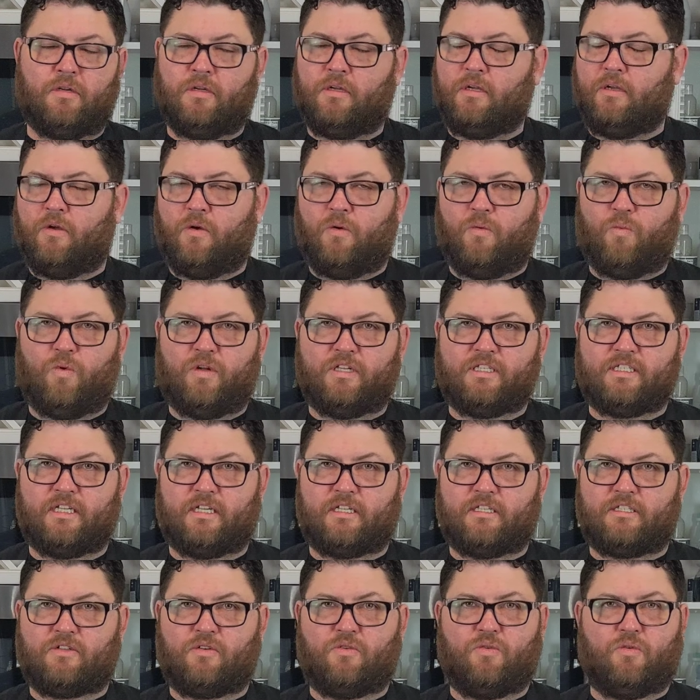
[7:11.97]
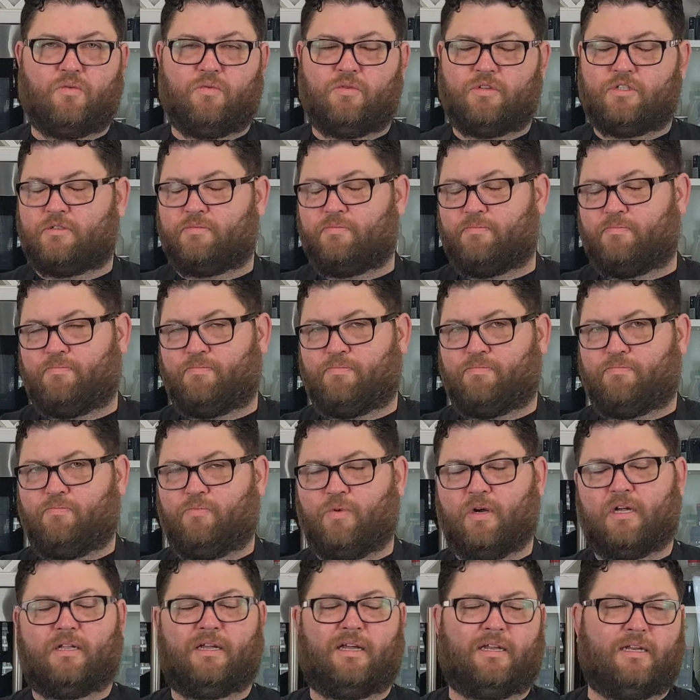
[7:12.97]
once it's cool, we'll just, well,
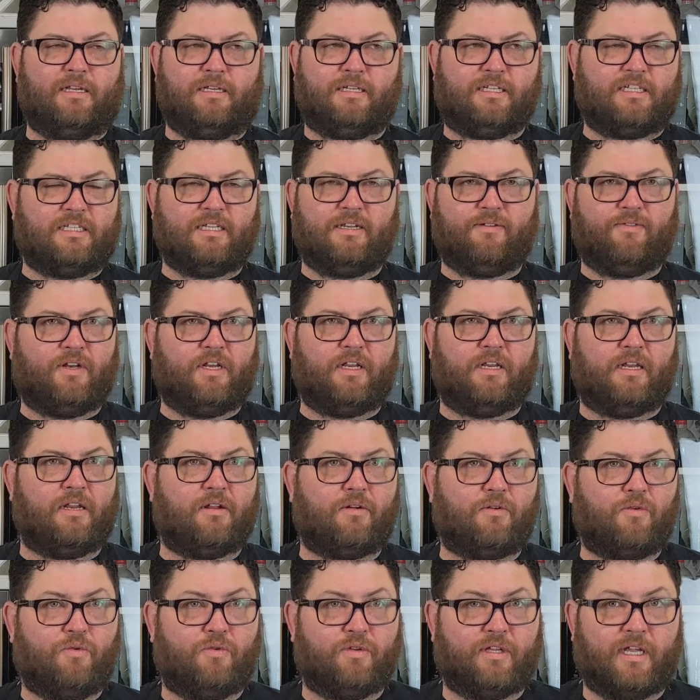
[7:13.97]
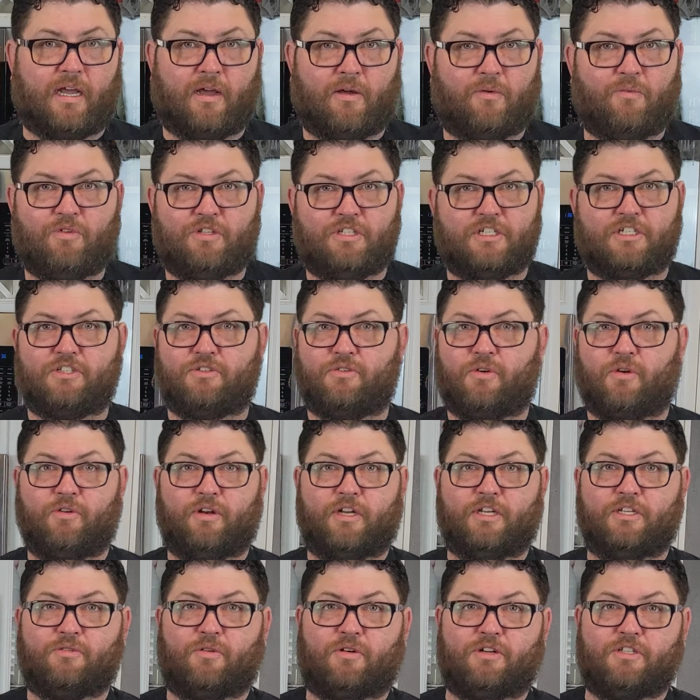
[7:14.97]
and it doesn't even need to cool down, we'll just throw it into
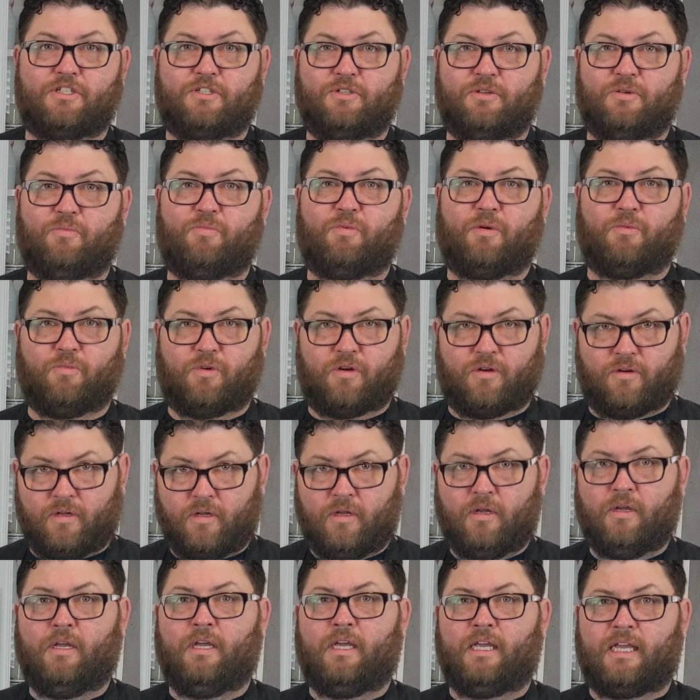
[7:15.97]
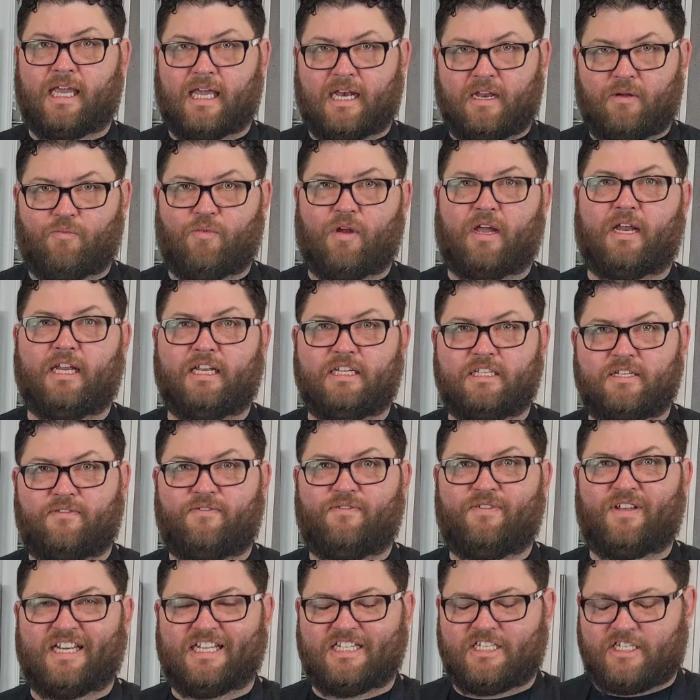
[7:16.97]
our soup when we're getting ready to
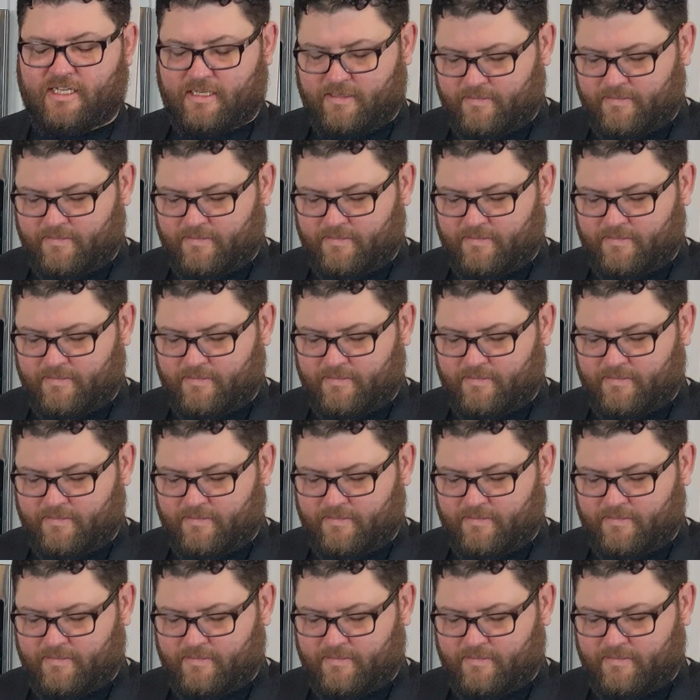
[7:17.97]
finish it.